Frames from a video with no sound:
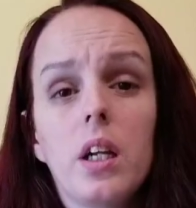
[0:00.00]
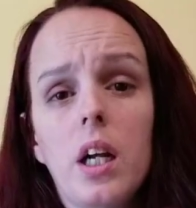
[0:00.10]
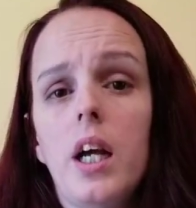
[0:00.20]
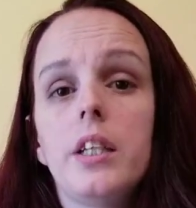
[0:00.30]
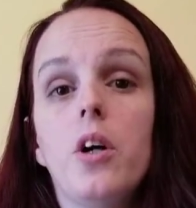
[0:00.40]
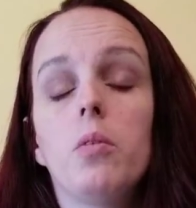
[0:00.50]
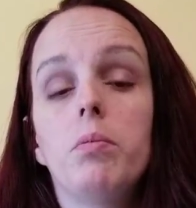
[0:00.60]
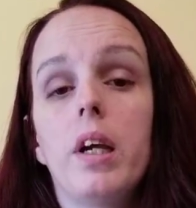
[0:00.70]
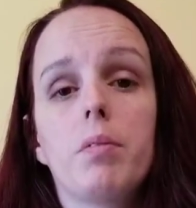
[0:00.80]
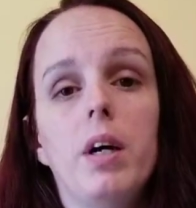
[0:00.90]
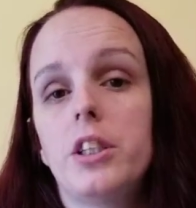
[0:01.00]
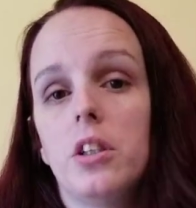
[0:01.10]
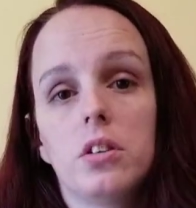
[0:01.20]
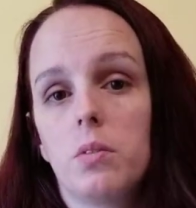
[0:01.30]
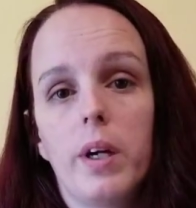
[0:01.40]
And I don't make my
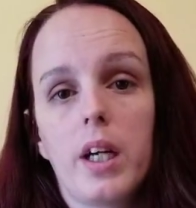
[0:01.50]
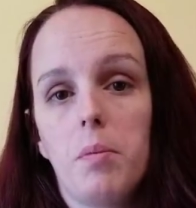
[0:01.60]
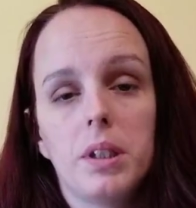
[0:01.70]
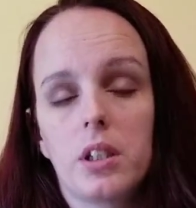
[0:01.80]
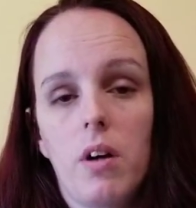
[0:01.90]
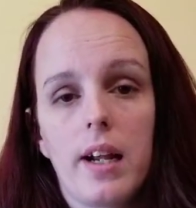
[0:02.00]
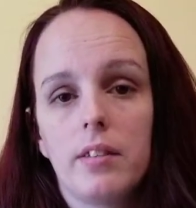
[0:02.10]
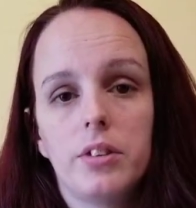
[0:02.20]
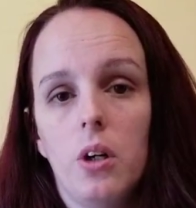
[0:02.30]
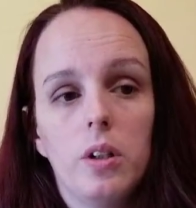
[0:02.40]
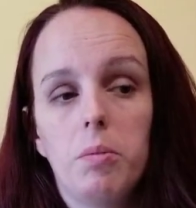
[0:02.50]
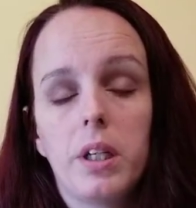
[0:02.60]
children wake up at the crack of dawn